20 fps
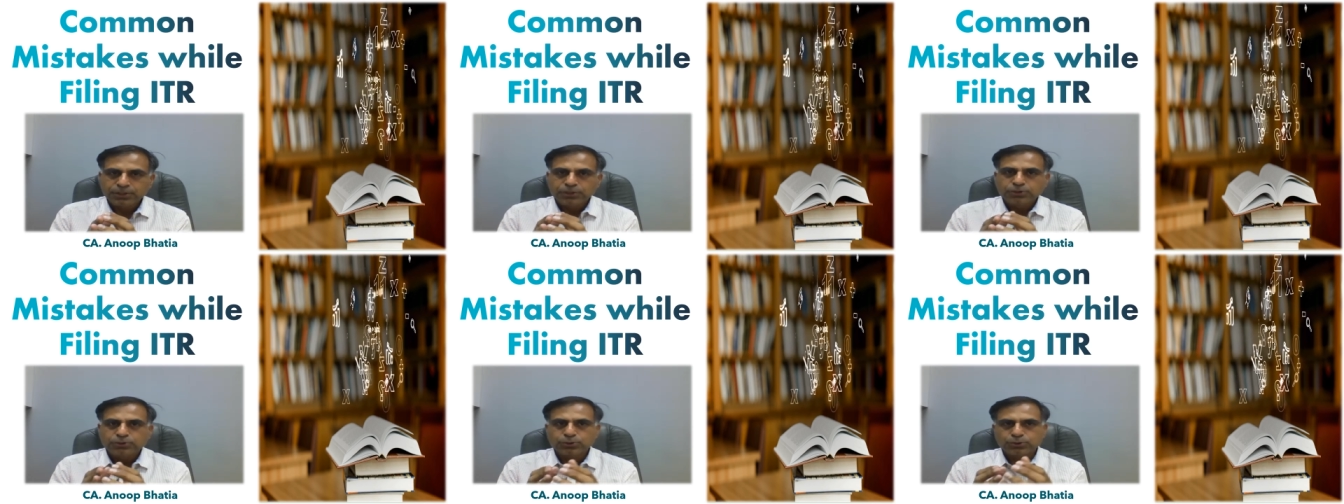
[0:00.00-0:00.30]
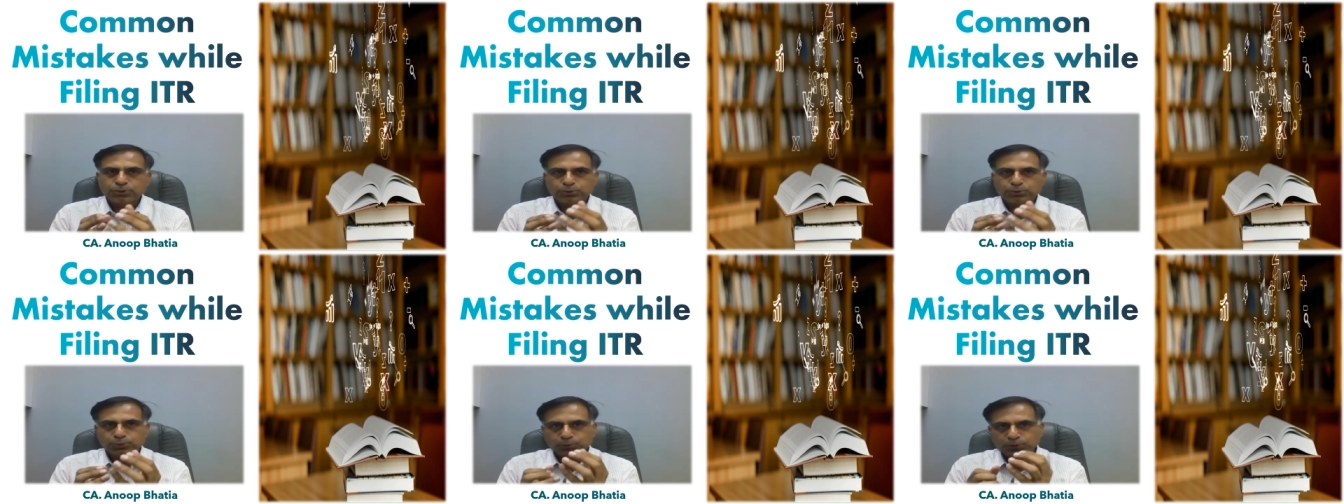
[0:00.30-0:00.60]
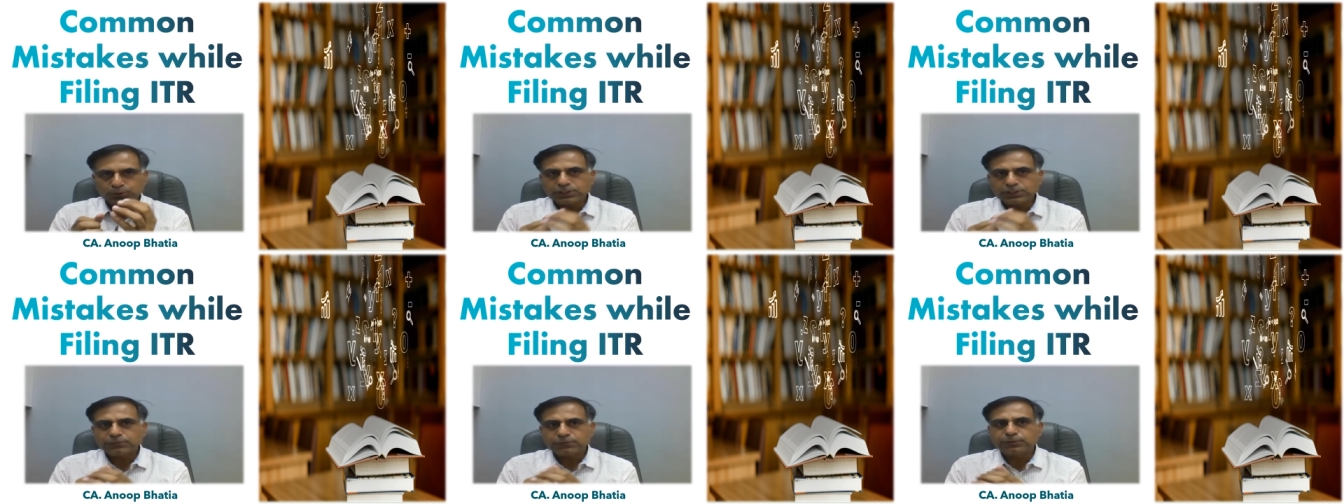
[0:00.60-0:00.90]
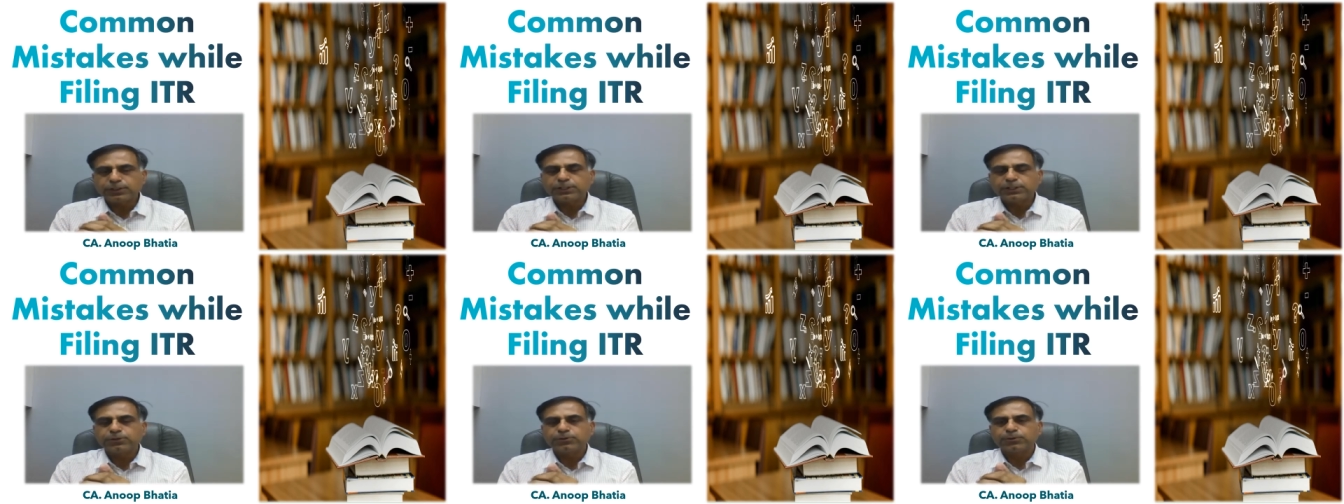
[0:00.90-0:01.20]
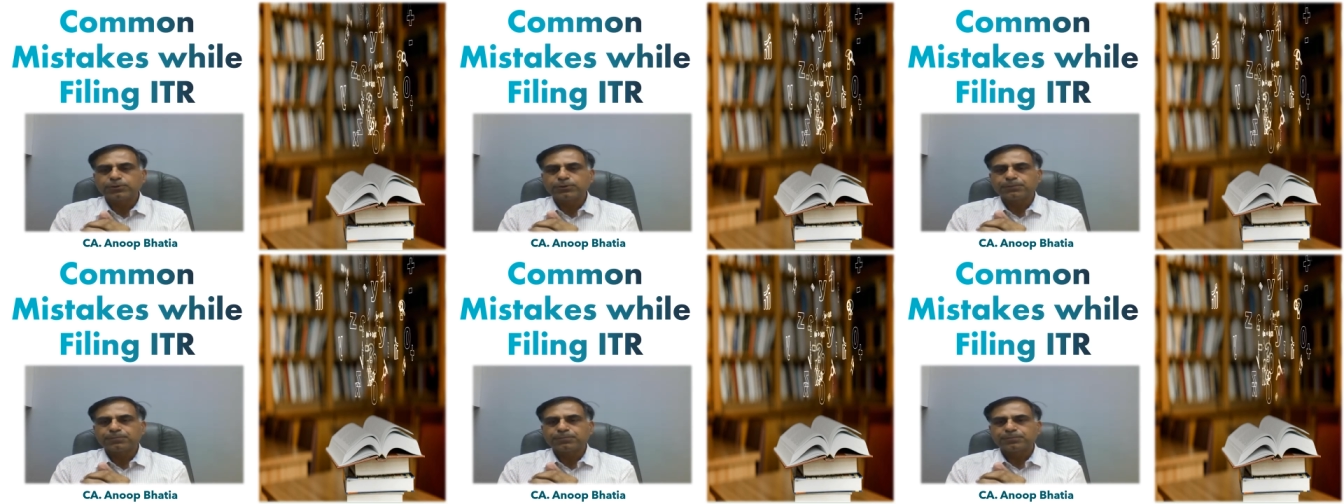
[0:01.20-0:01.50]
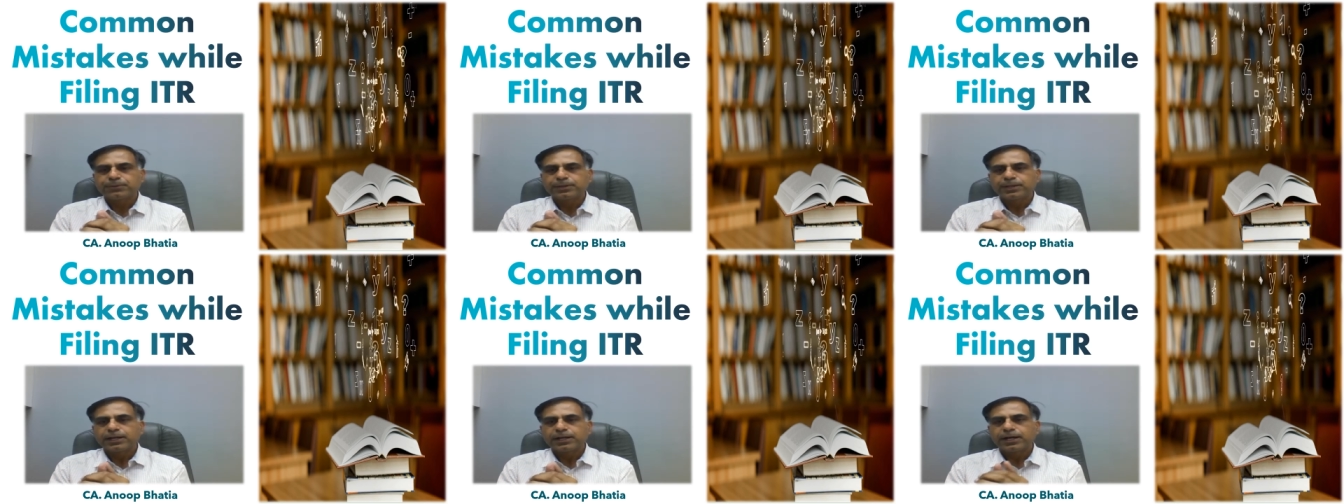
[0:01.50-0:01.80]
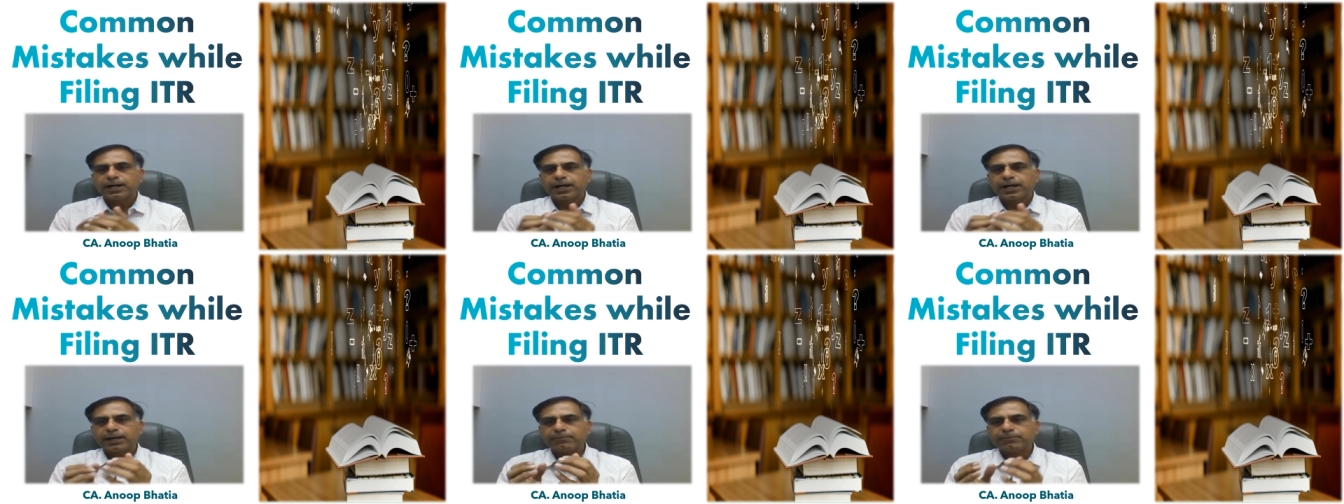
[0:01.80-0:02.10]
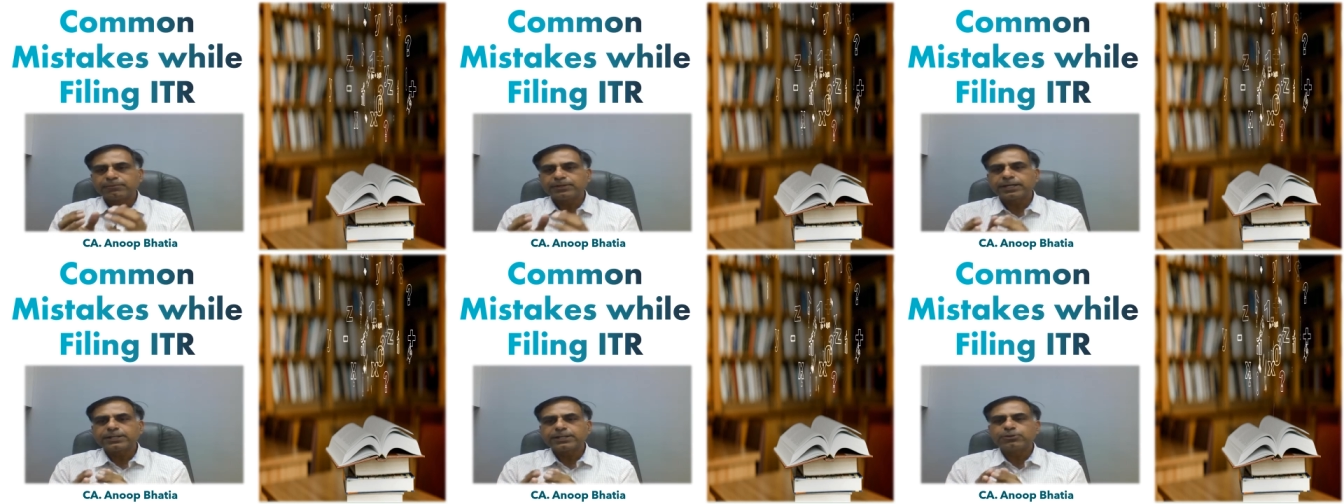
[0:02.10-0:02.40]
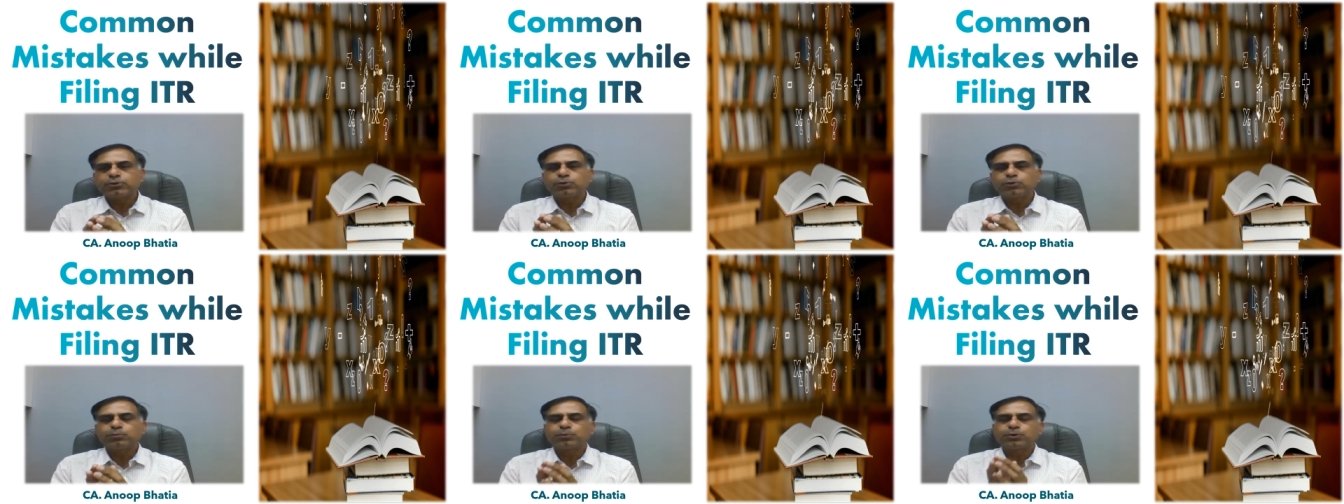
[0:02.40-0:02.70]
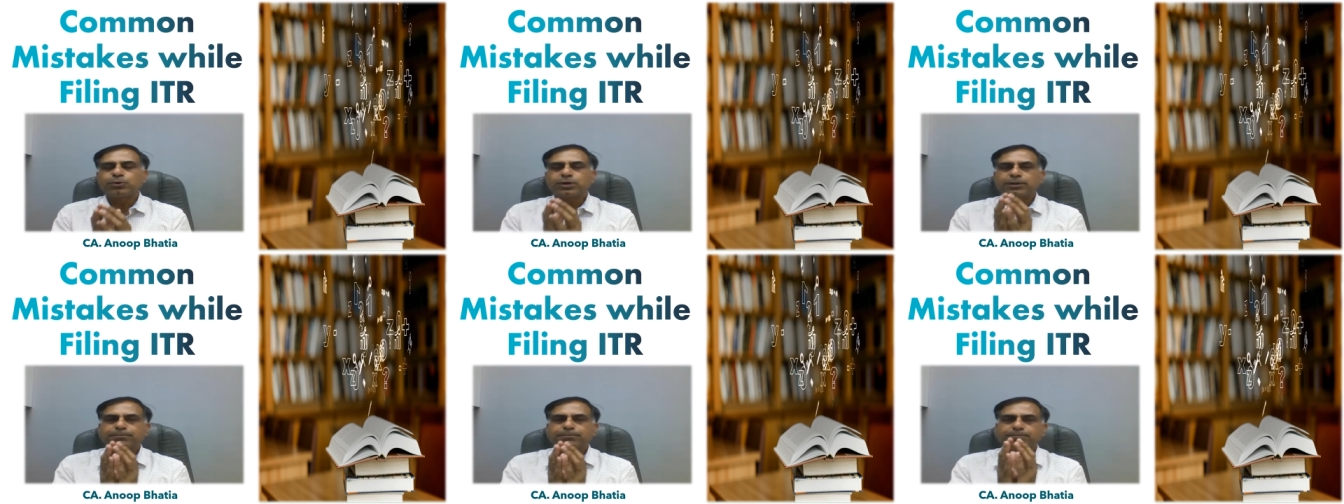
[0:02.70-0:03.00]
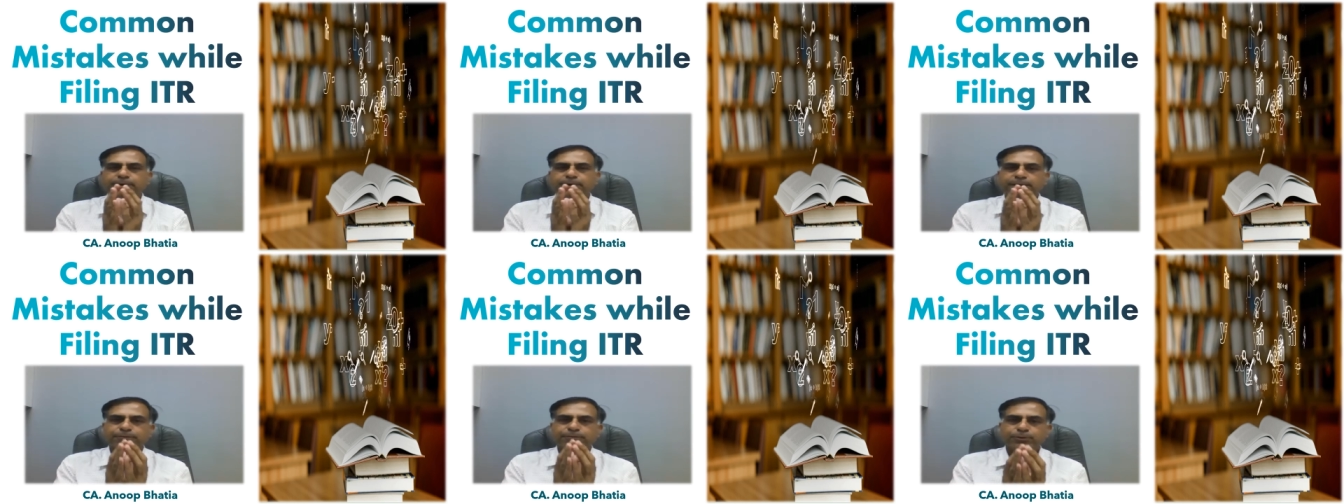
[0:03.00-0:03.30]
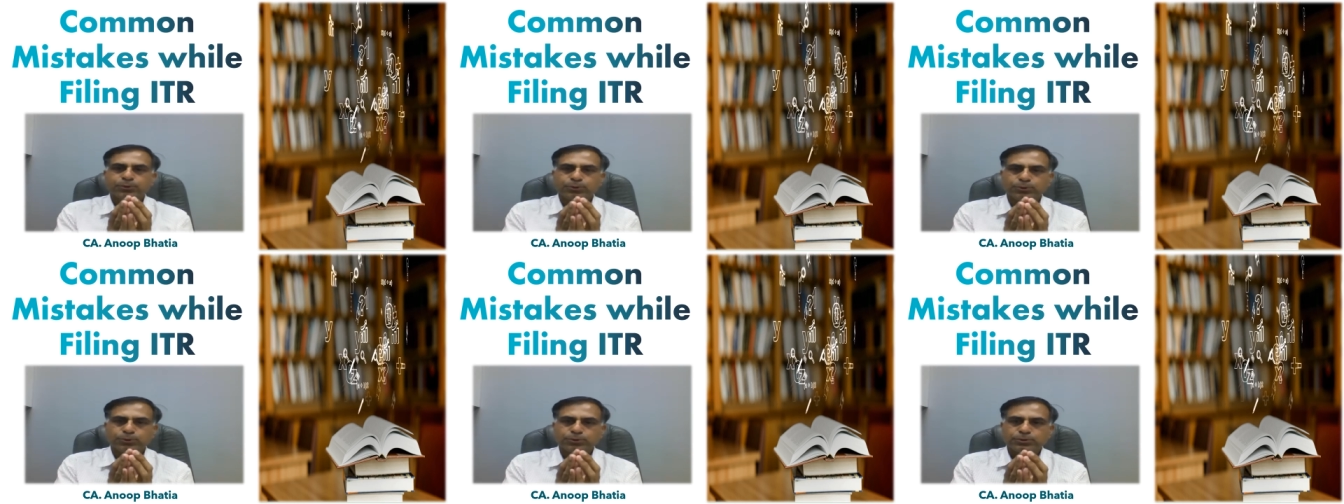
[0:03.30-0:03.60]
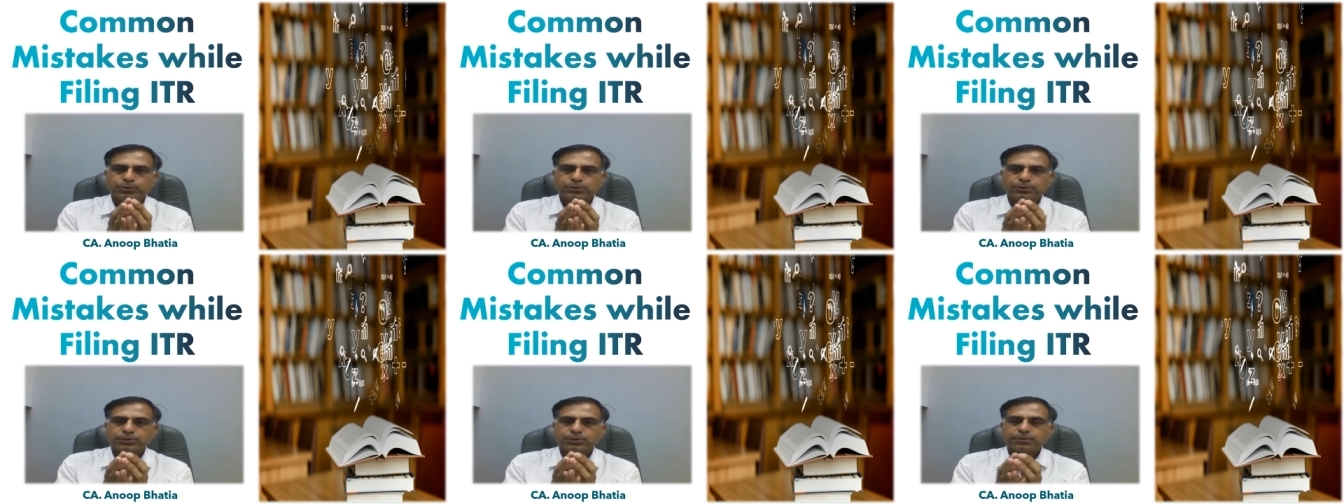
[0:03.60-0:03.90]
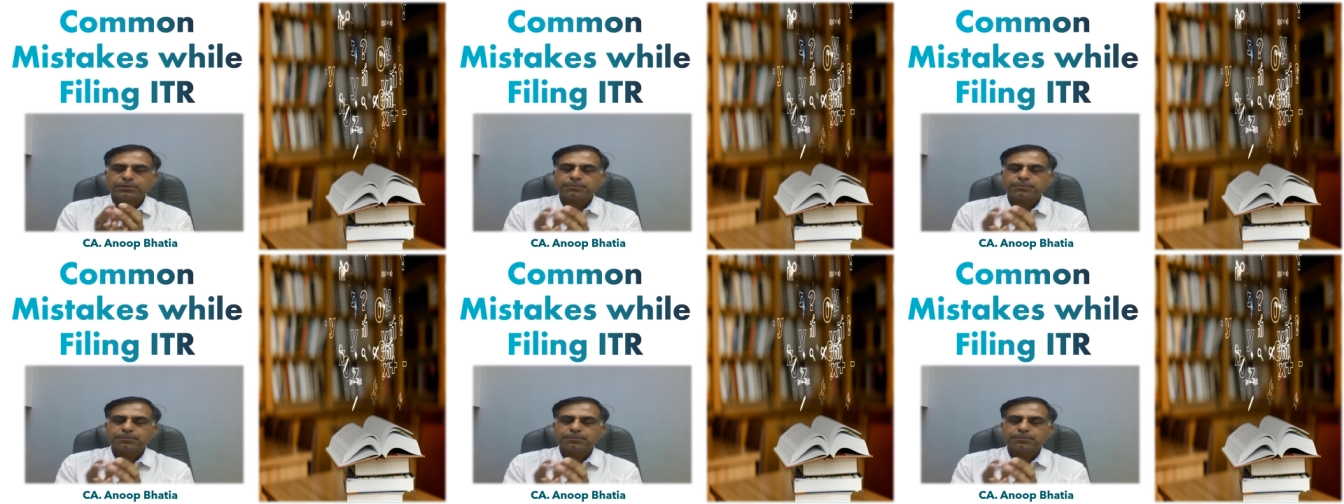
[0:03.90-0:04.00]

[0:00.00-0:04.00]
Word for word: So through this video, I'm trying to put up my views